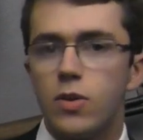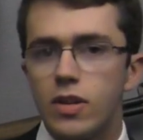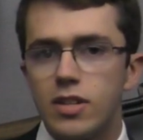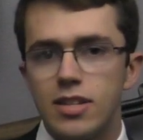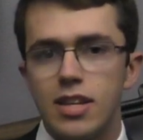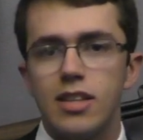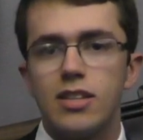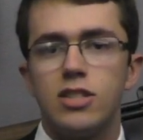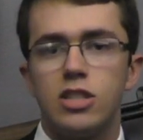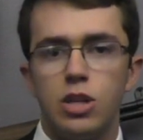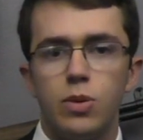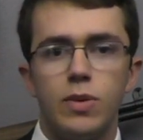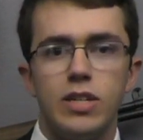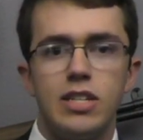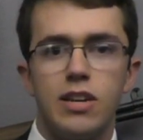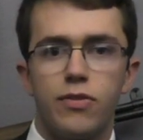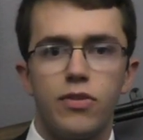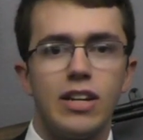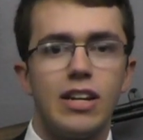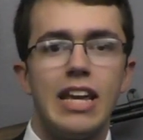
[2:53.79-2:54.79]
you can see this too in
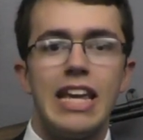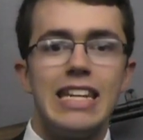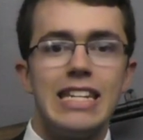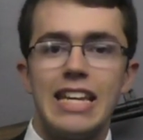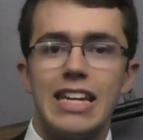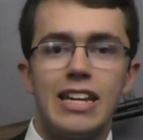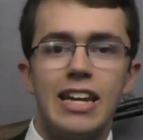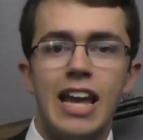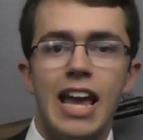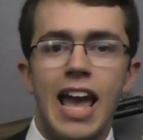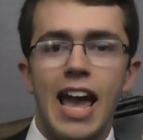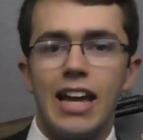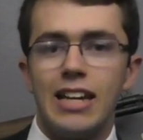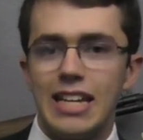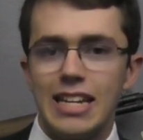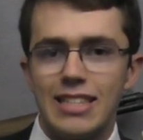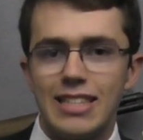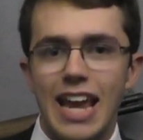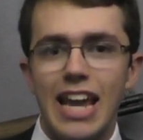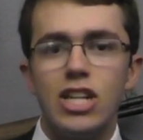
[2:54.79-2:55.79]
different Indian
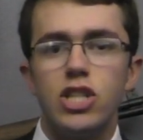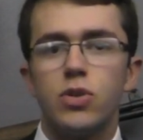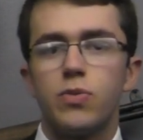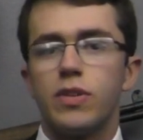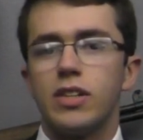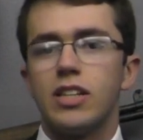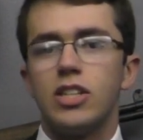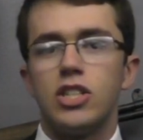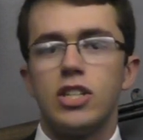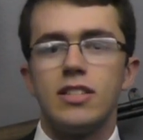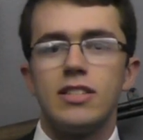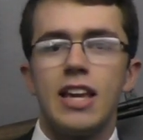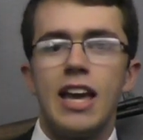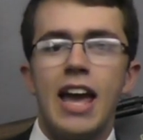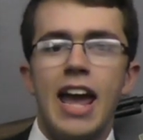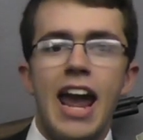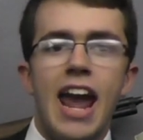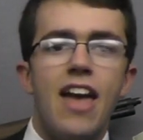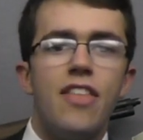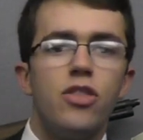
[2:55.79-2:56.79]
and East Asian religions.
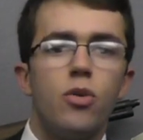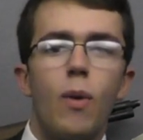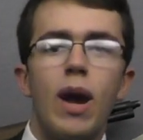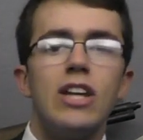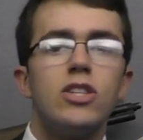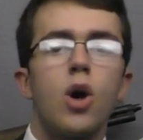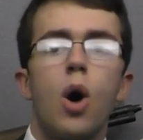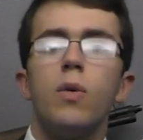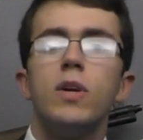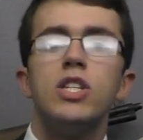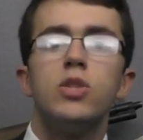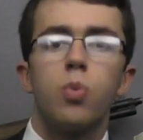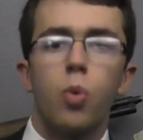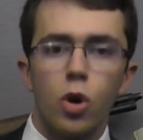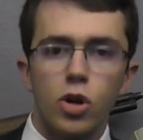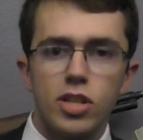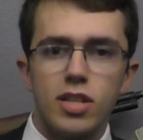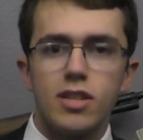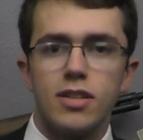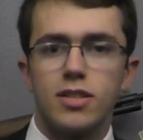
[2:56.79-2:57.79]
And the way it's always
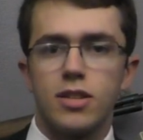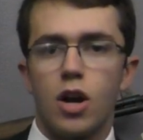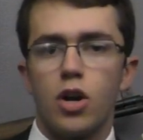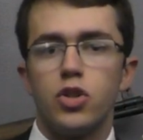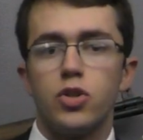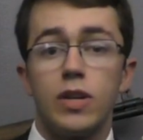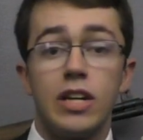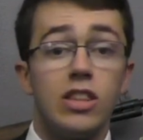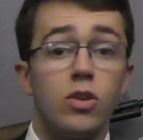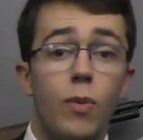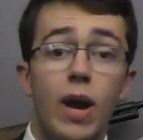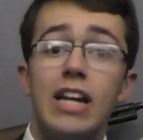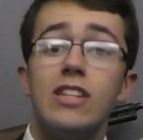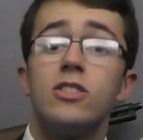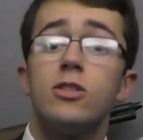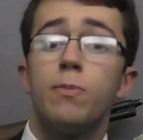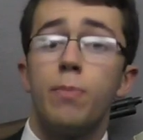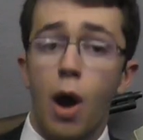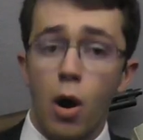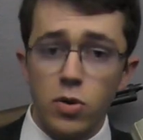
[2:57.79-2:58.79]
worked in this country, and the way
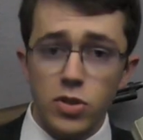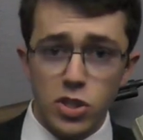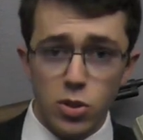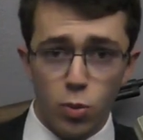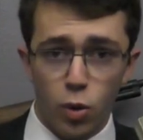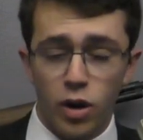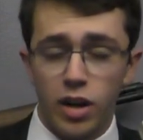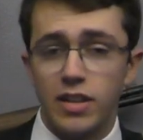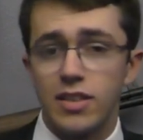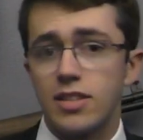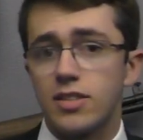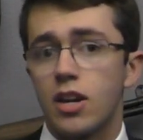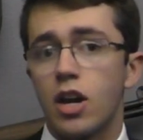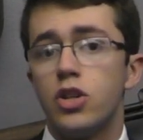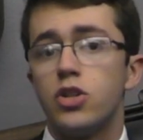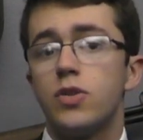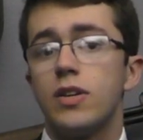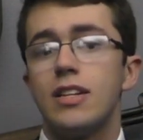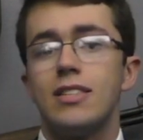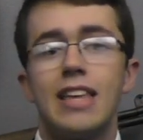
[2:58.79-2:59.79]
it's supposed to work in this
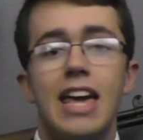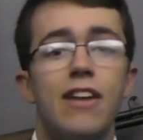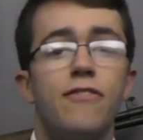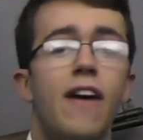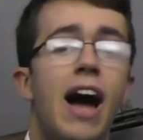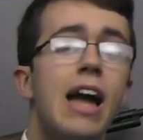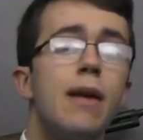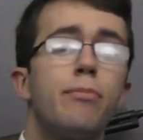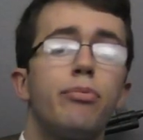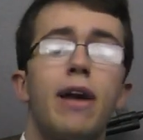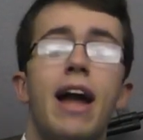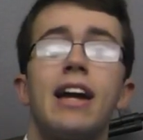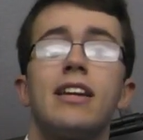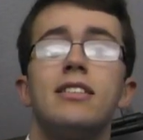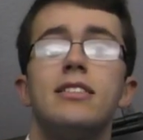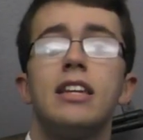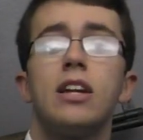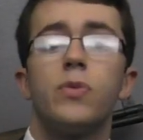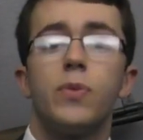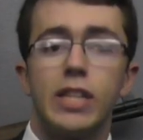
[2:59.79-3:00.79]
country, is that if I am
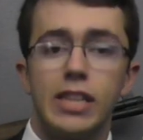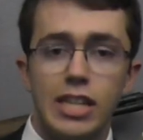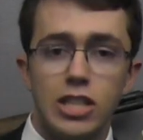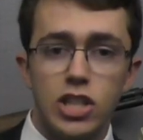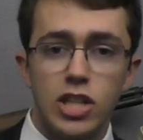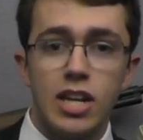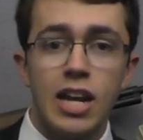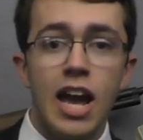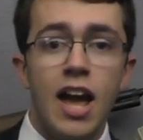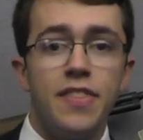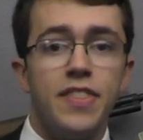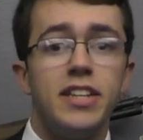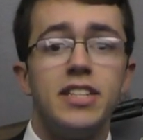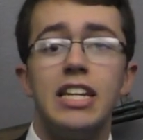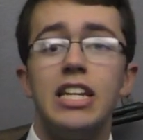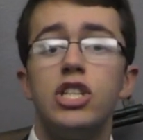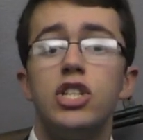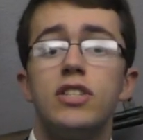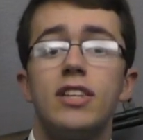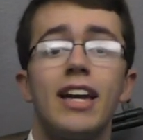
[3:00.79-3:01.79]
practicing a religion that
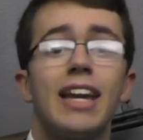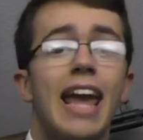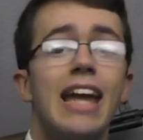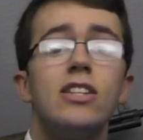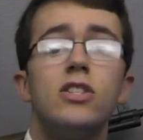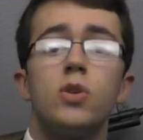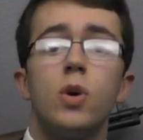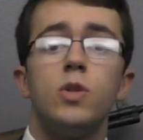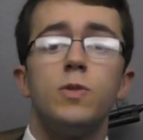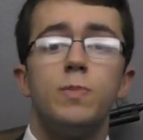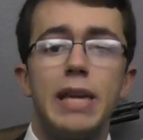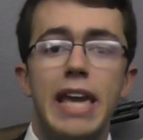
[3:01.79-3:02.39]
teaches against those